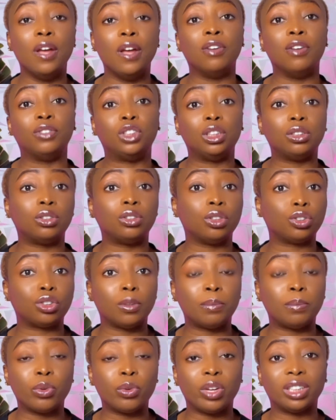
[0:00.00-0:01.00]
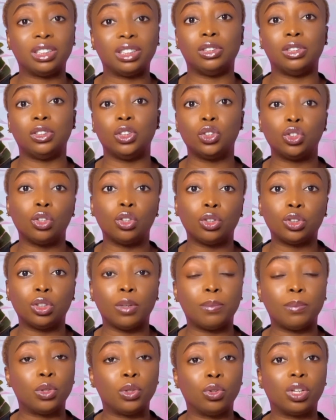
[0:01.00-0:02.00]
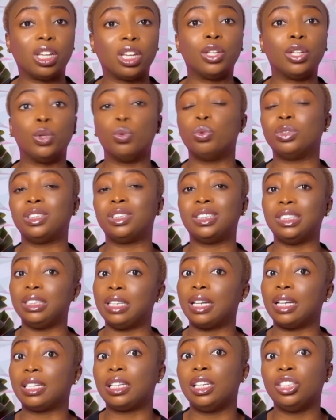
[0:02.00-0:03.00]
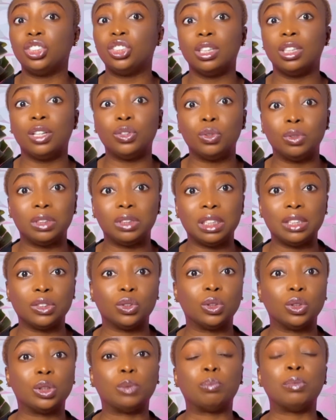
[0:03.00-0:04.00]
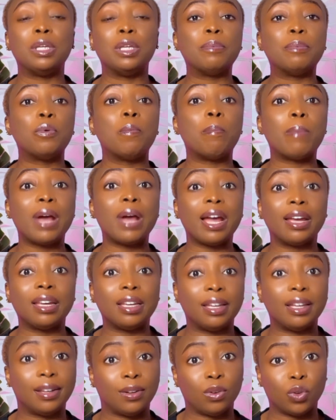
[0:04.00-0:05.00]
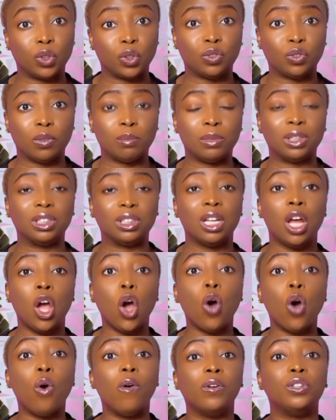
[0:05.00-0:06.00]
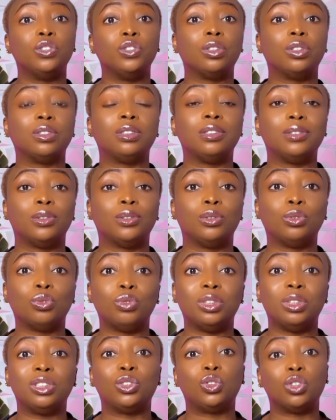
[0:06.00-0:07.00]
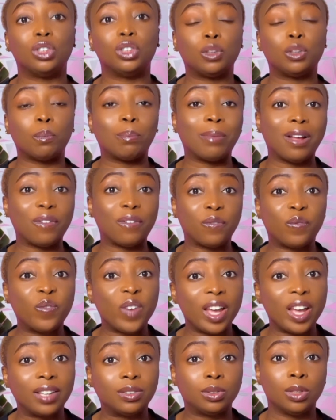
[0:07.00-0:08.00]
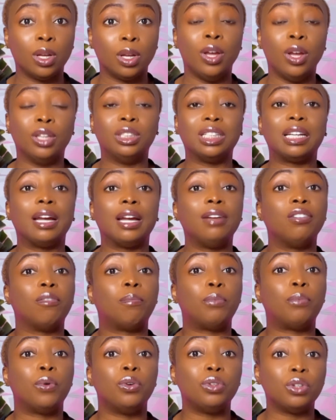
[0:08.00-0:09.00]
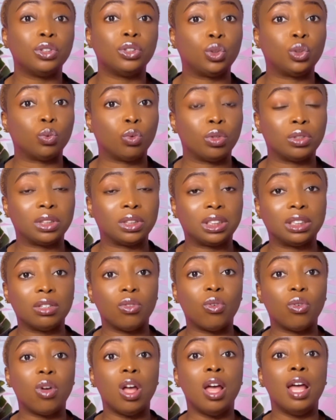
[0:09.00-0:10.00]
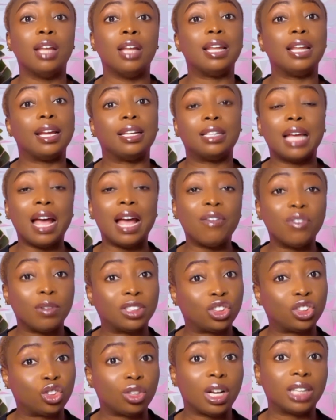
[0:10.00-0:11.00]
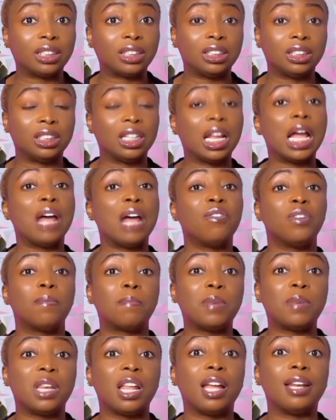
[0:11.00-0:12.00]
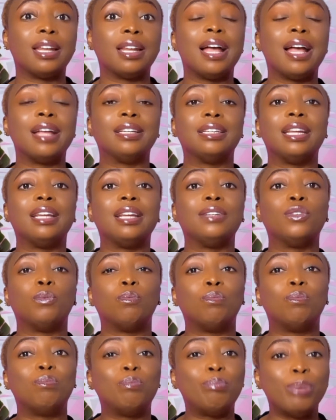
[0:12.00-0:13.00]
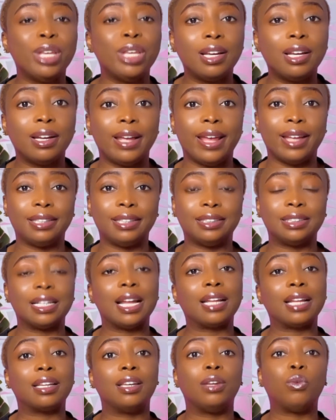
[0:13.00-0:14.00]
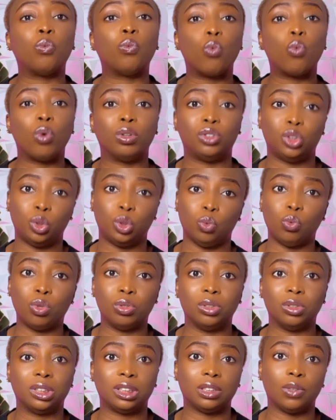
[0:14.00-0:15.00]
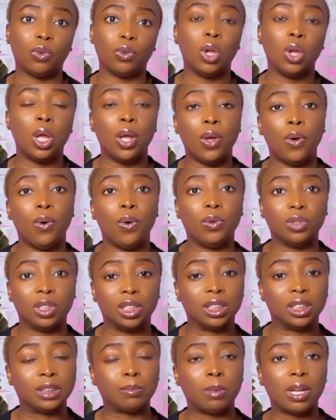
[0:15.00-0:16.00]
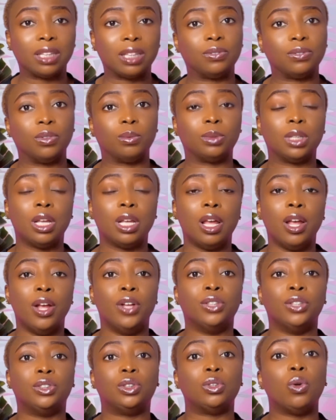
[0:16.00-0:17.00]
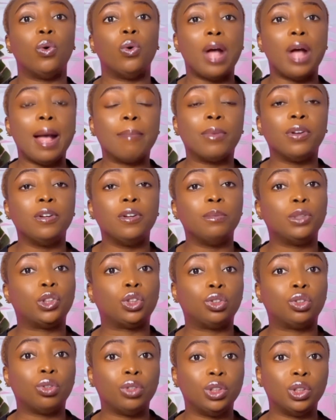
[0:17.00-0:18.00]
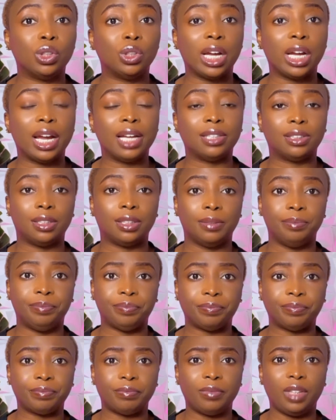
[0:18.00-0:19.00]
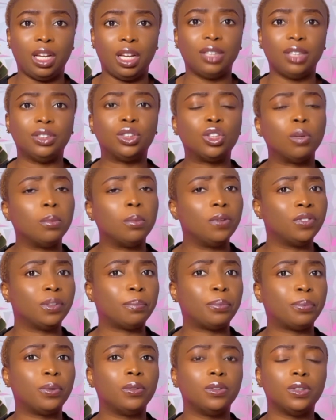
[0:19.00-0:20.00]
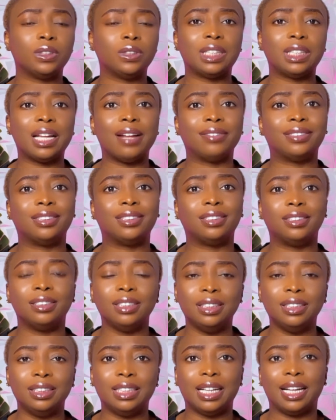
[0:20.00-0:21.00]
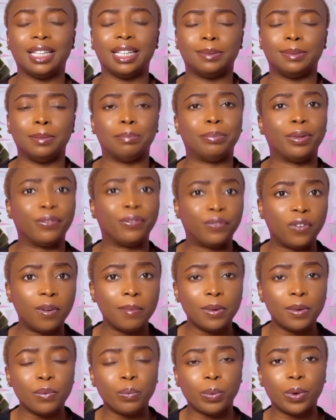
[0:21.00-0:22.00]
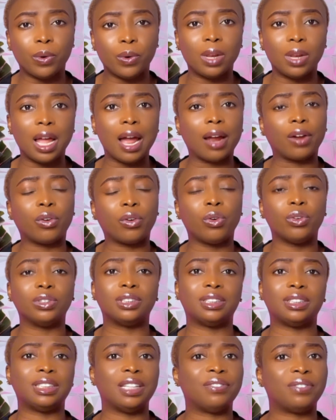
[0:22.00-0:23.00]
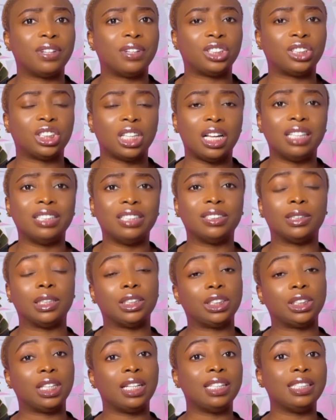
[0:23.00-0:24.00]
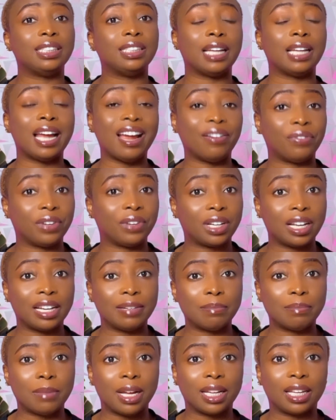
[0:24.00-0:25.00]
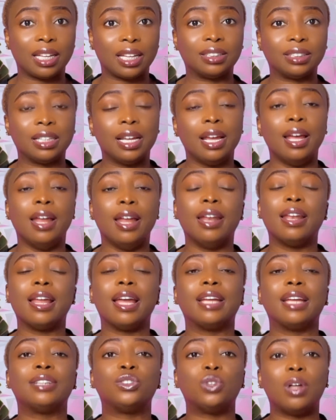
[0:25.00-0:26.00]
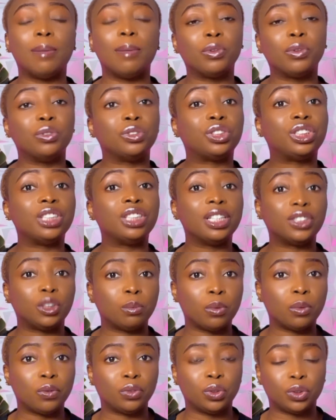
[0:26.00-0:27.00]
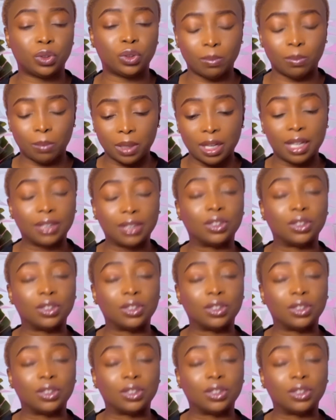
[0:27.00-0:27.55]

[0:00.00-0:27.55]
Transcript: USA, TikTok Shop UK, you will see that kitchen and utensils, people buy a lot from it. All you just need to do is just to perfect the kind of products you want to sell, like have a strategy, have a plan, and then pick exactly what you want to sell on these platforms. So I'm going to be showing you guys some of the products that I've seen that has been performing well across several channels, especially in the African market. Like, so I'm going to share some of those suppliers.